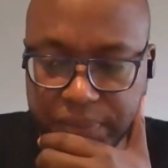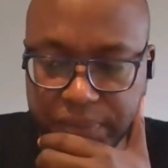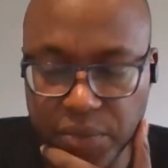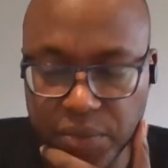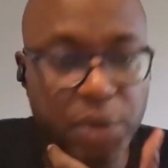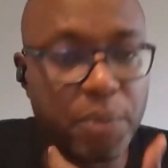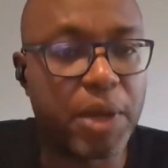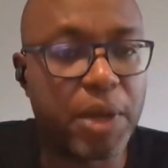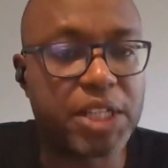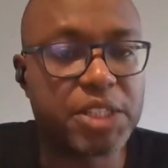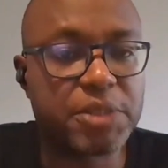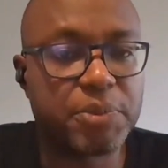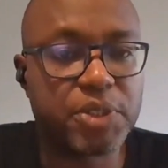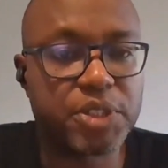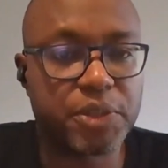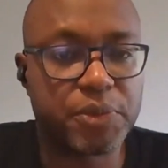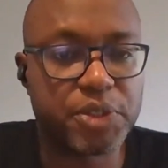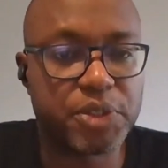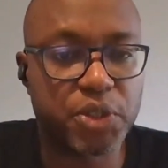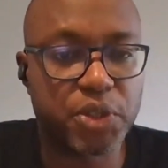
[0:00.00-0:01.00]
what
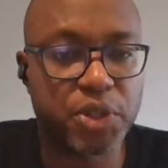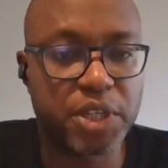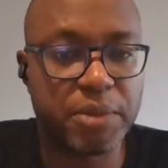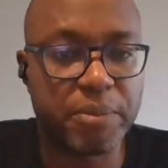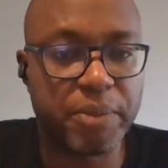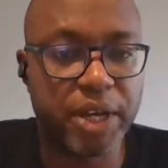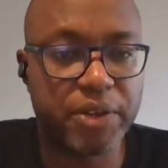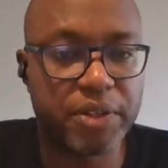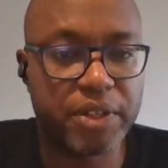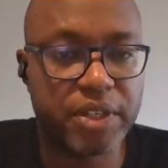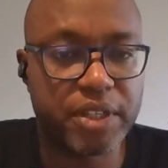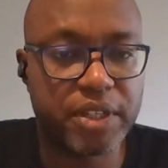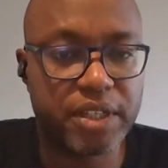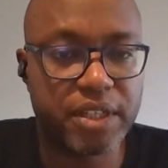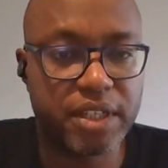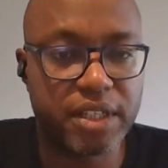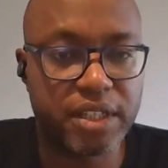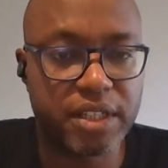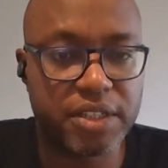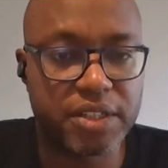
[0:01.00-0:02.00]
multiples are we talking about?
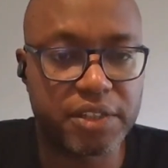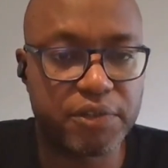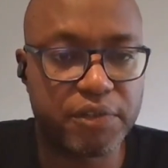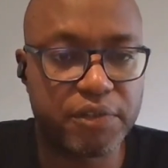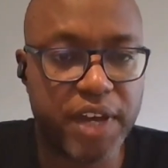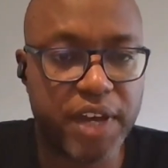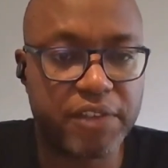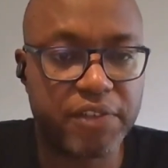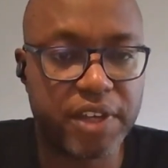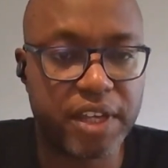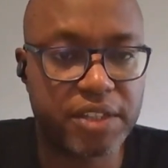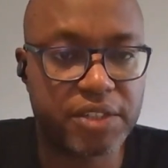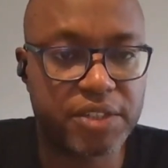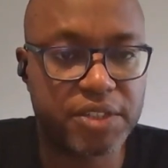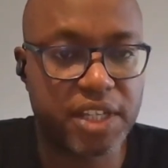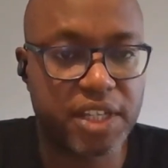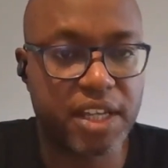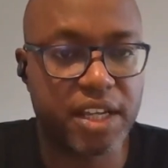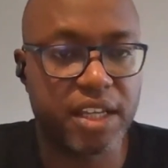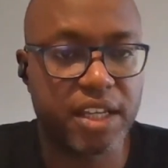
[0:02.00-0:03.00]
Is it 5x,
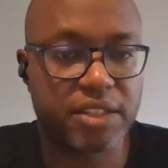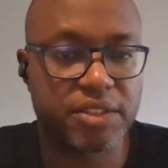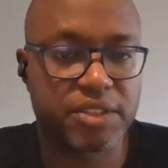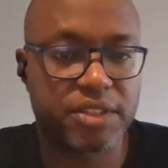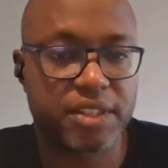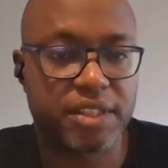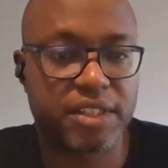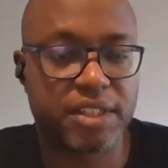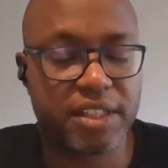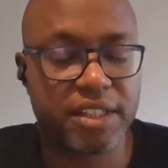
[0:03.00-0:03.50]
10x?